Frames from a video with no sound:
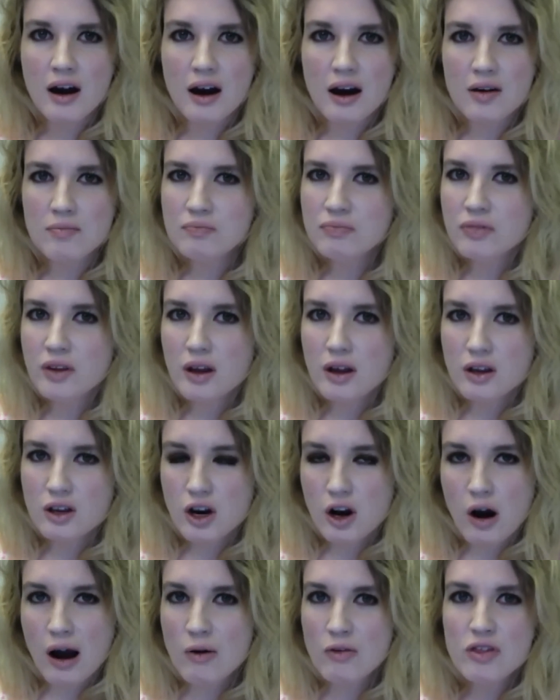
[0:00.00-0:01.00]
um, you
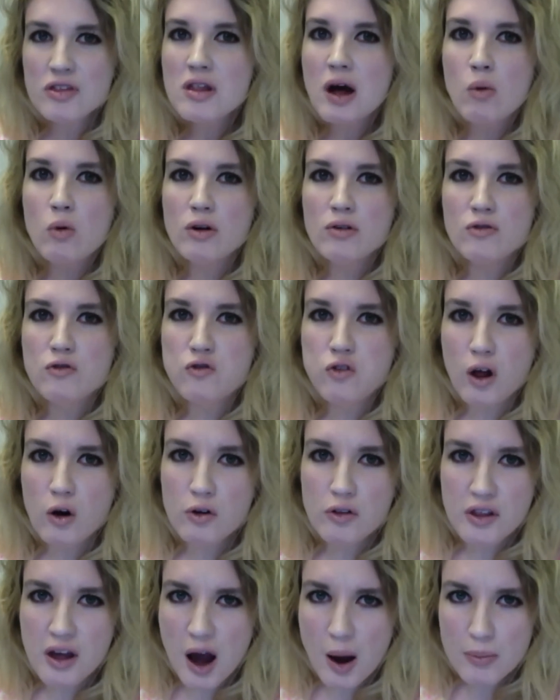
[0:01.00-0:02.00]
know, I think that wouldn't
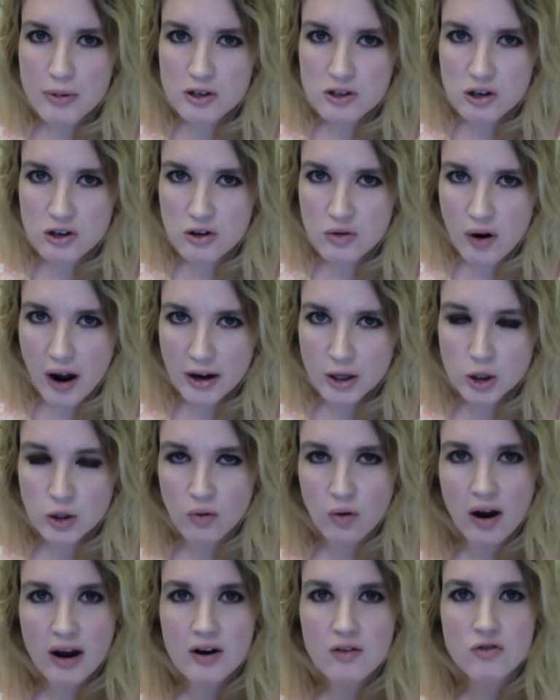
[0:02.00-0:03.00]
float in the opposite direction,
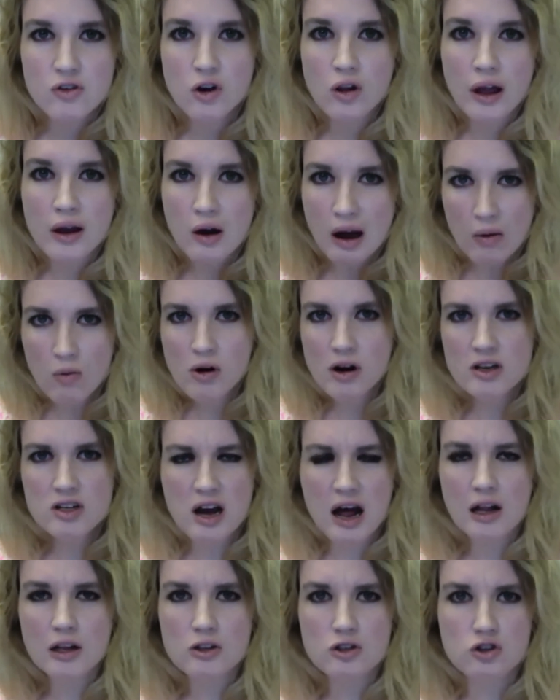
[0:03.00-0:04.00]
right? If you're like, I want to
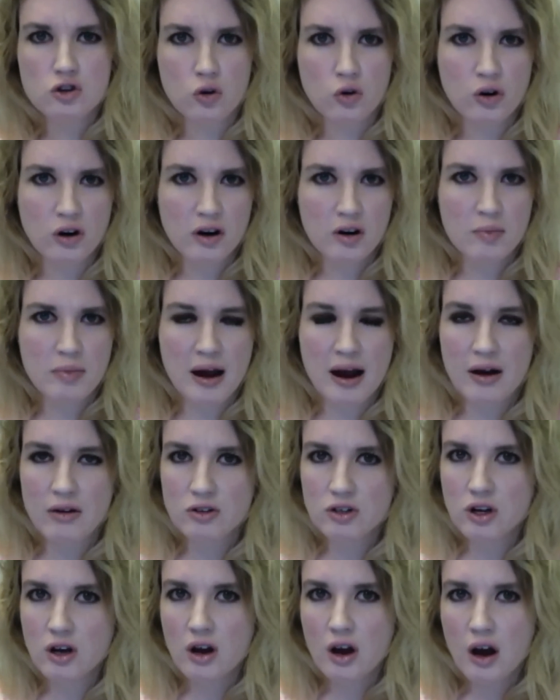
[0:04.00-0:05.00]
tell a story
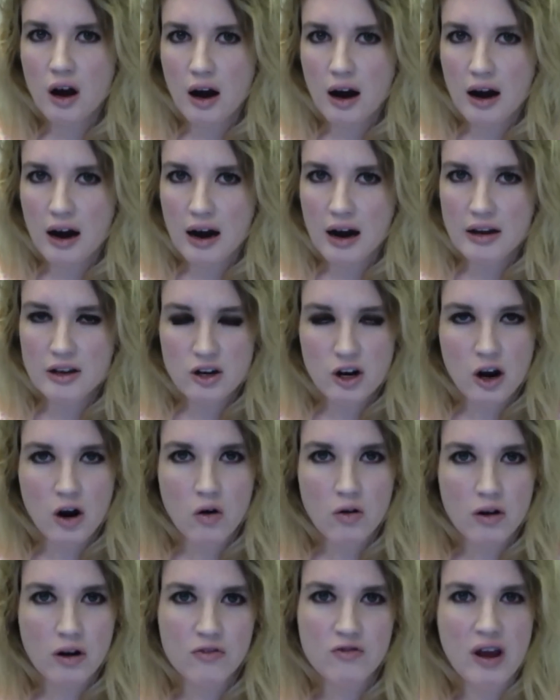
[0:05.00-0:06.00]
about, uh, you
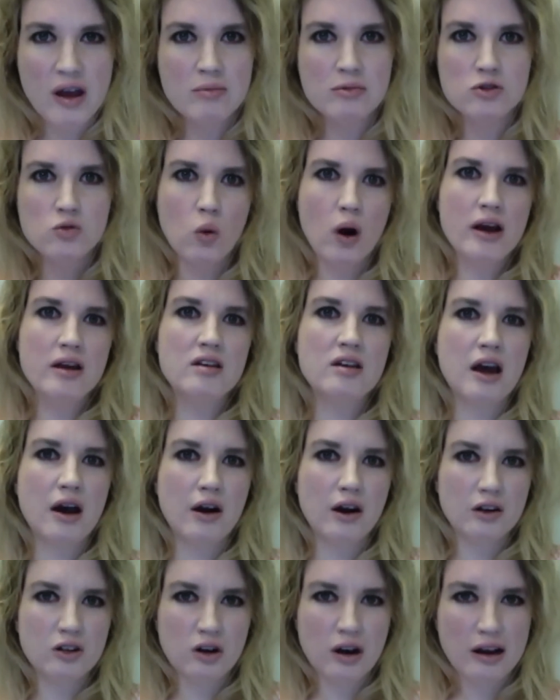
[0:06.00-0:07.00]
know, a famous white
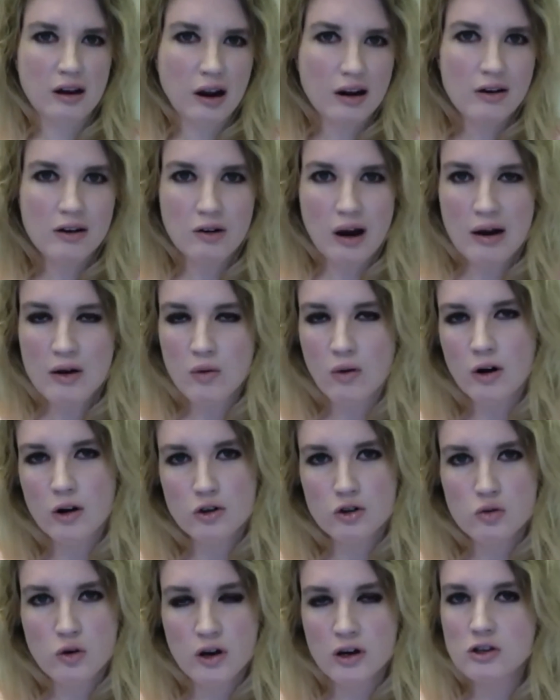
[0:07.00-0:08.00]
character. I, I don't, I don't want to
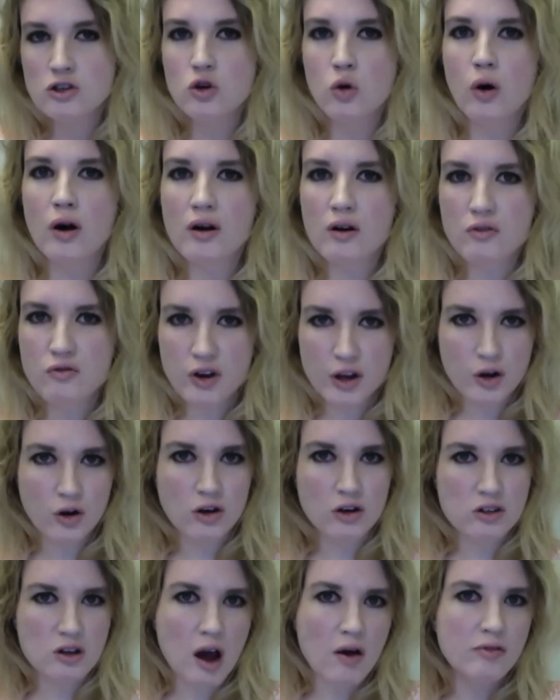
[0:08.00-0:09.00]
do a historical figure
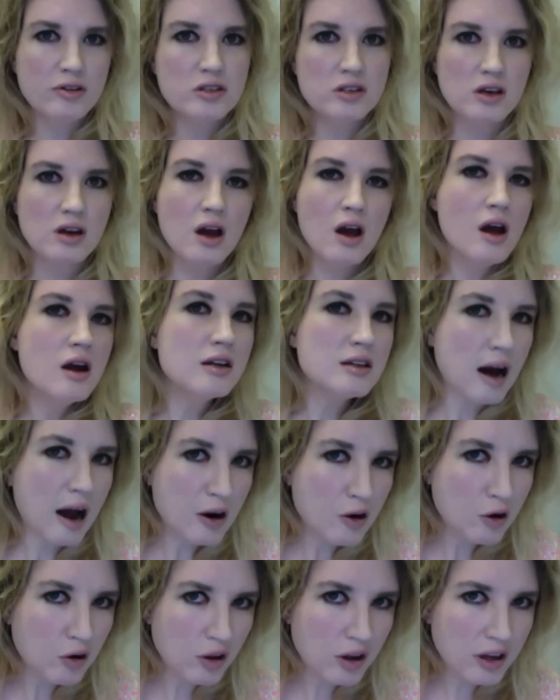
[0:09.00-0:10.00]
because obviously
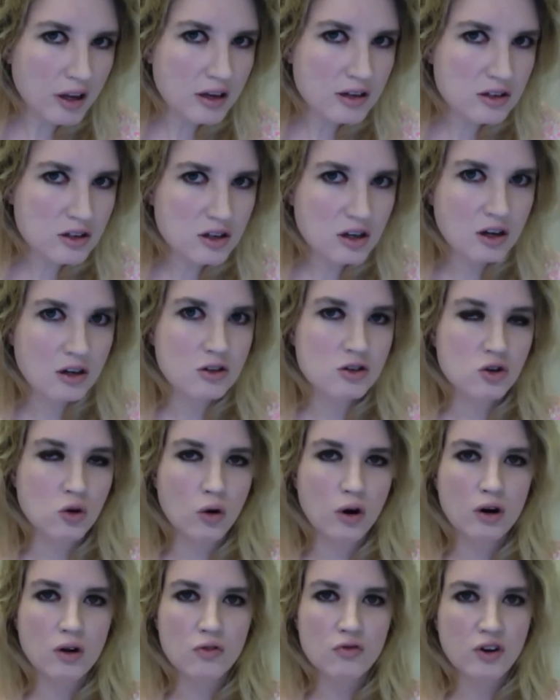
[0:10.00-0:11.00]
Tiger Lily isn't a
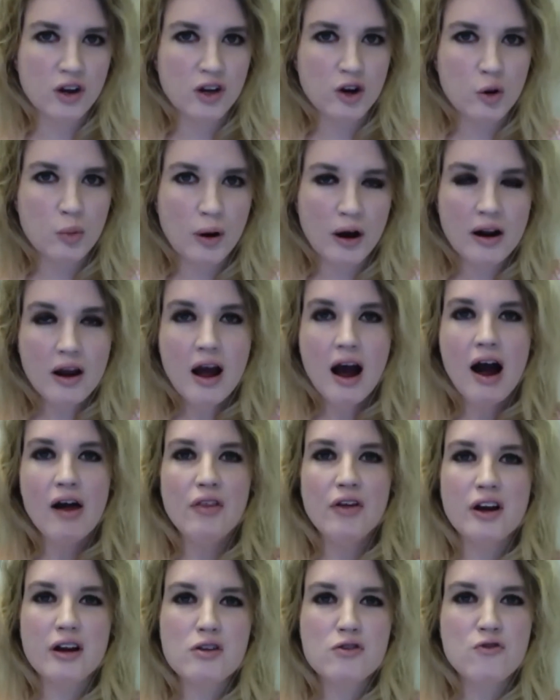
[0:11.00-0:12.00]
historical figure. But I
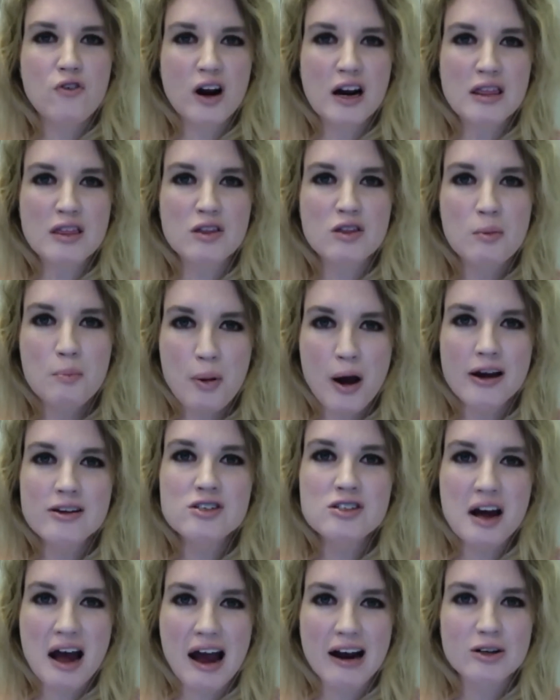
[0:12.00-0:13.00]
think it's funny that the
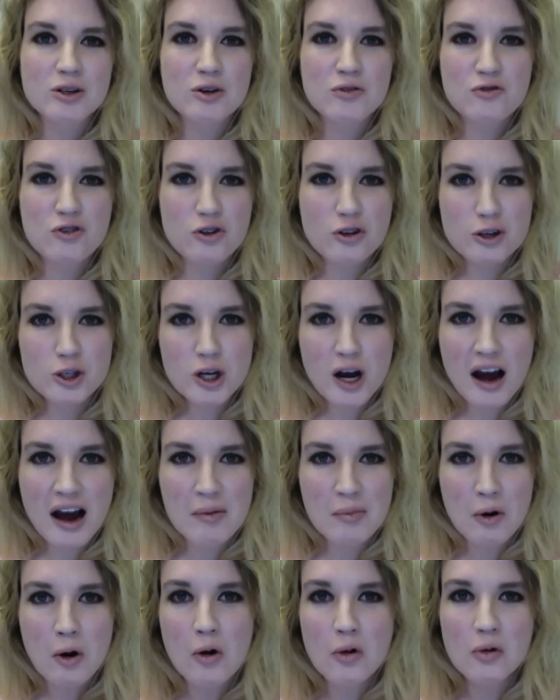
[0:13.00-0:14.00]
best actor for the
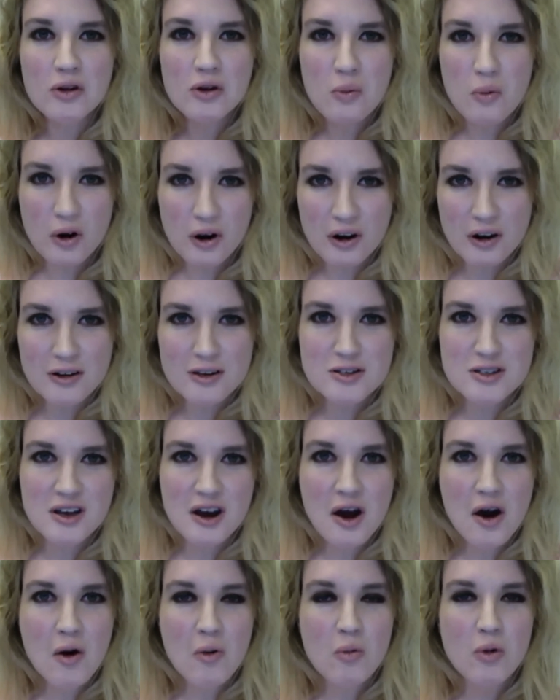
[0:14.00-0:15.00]
job only works
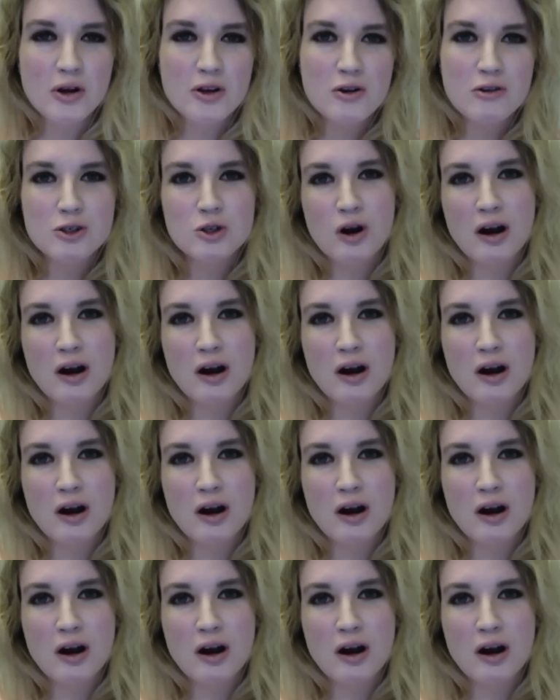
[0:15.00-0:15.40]
when you're